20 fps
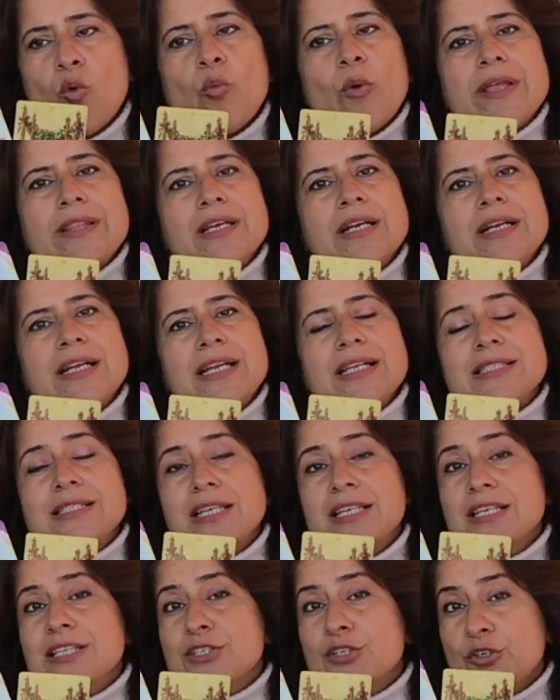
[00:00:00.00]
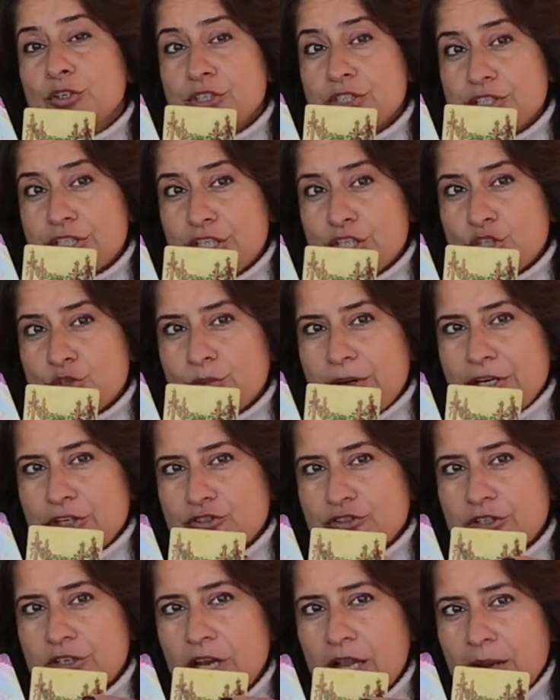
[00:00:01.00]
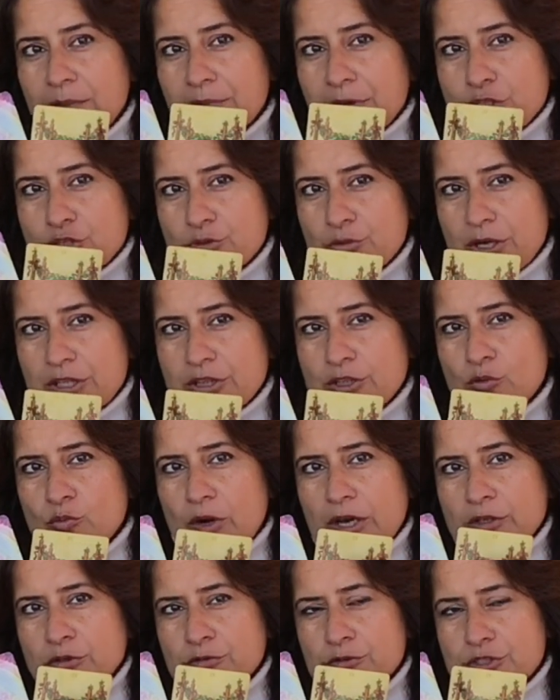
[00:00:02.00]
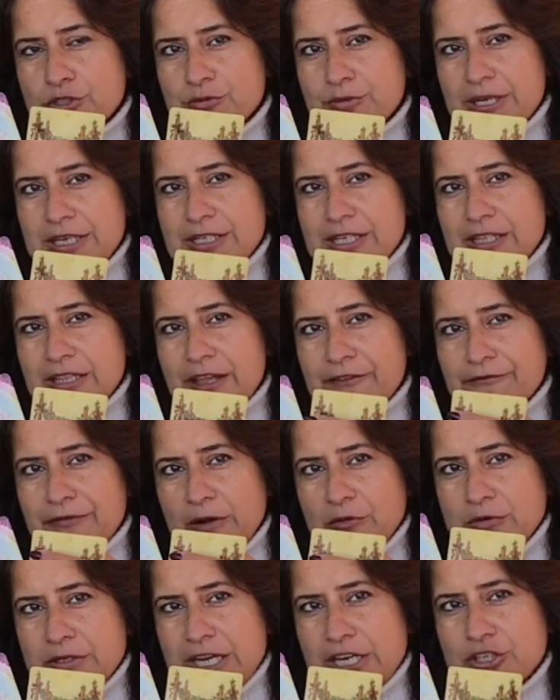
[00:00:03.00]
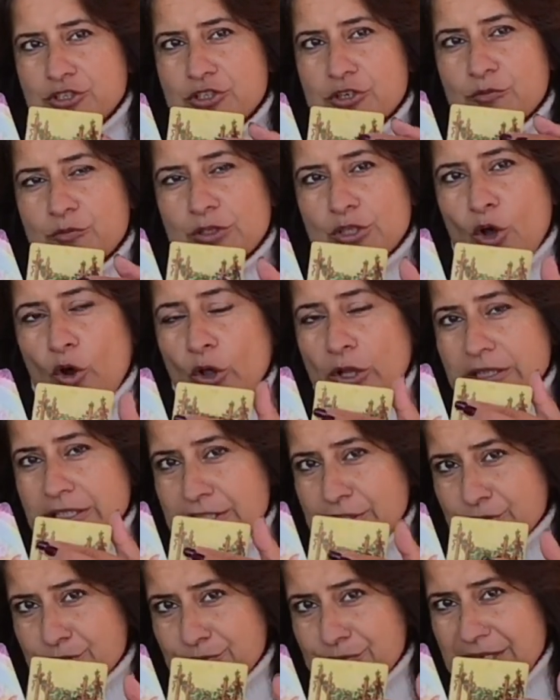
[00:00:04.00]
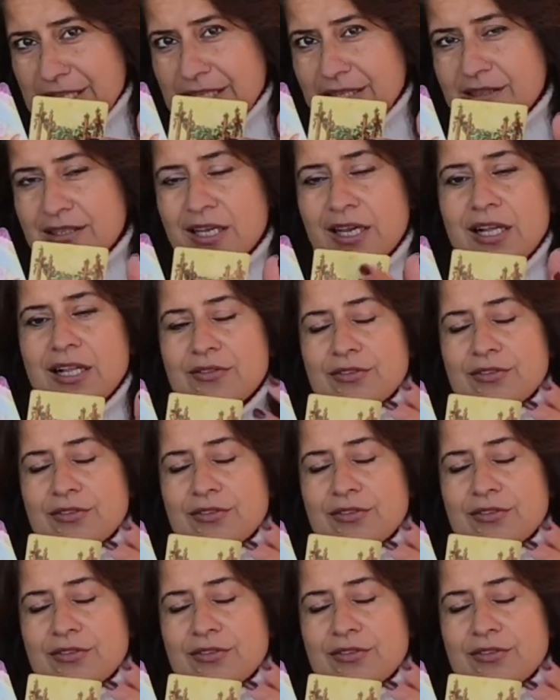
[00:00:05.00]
whether it's in a certain situation, but you are the one who is creating that foundation with all this wreath.